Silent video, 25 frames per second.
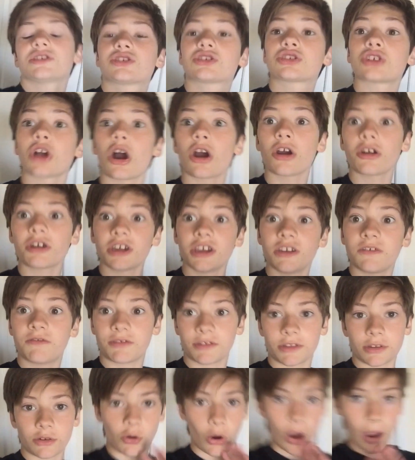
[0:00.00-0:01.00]
Sorry
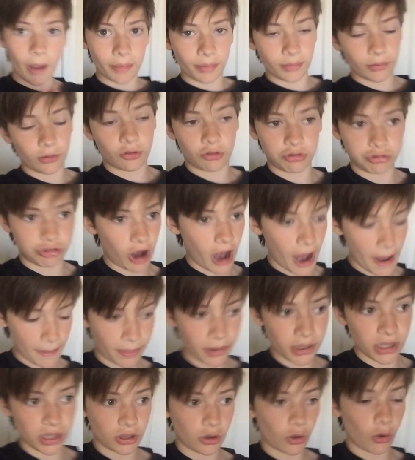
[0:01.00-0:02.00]
for the crap
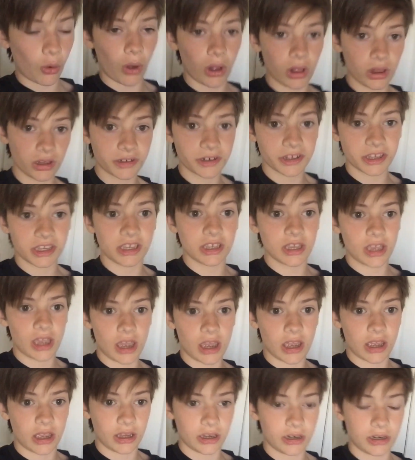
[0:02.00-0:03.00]
crappy quality,
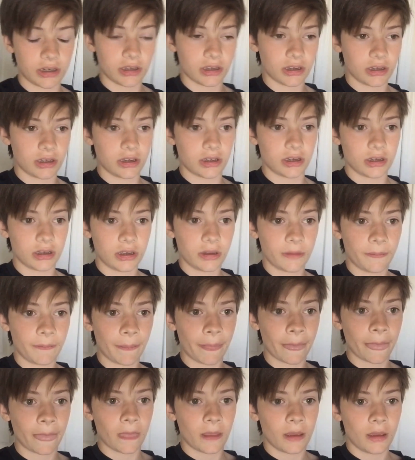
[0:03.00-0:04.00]
and uh,
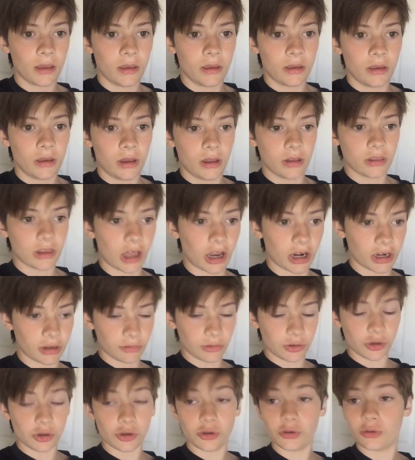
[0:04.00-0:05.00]
a lot
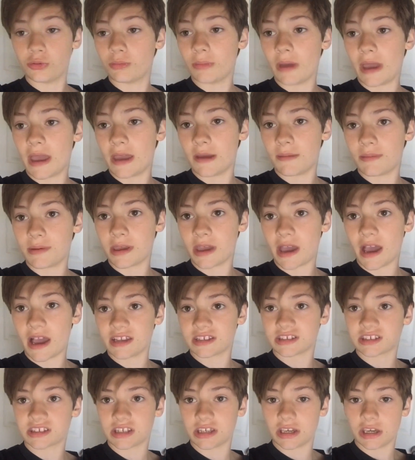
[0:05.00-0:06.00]
of you may be
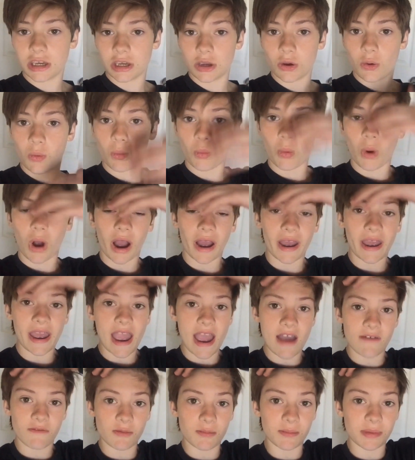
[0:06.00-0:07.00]
asking why I
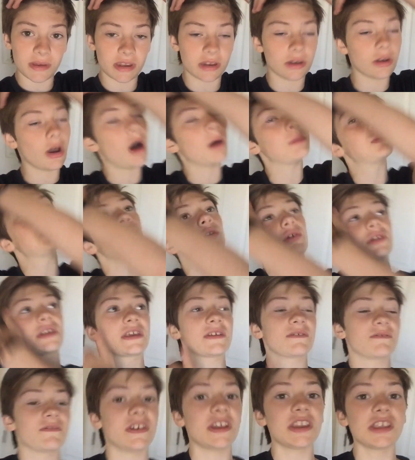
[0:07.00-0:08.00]
haven't been
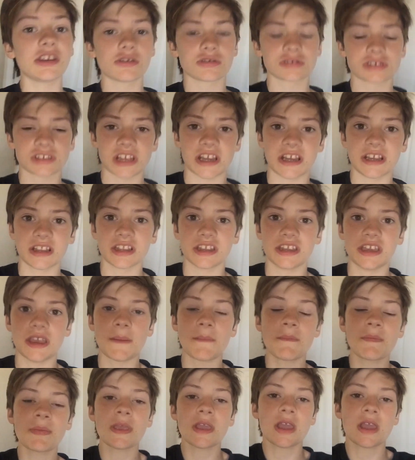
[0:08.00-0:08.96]
uploading videos lately.